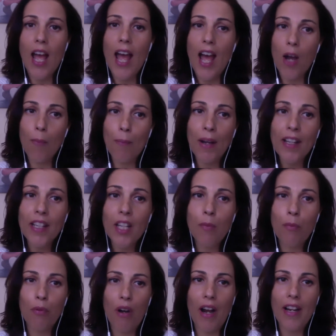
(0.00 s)
Our monkey
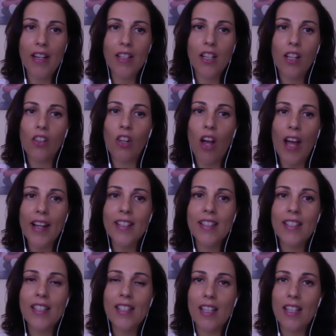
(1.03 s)
brain
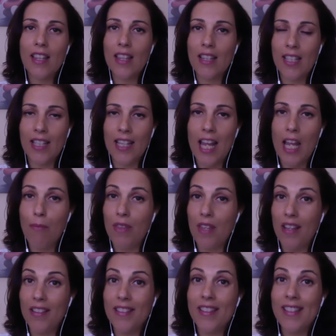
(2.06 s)
likes to keep
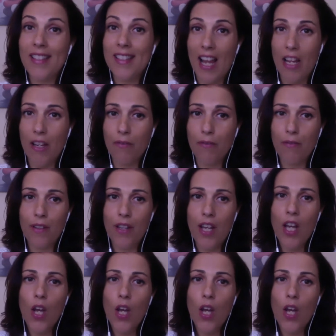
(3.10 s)
things safe,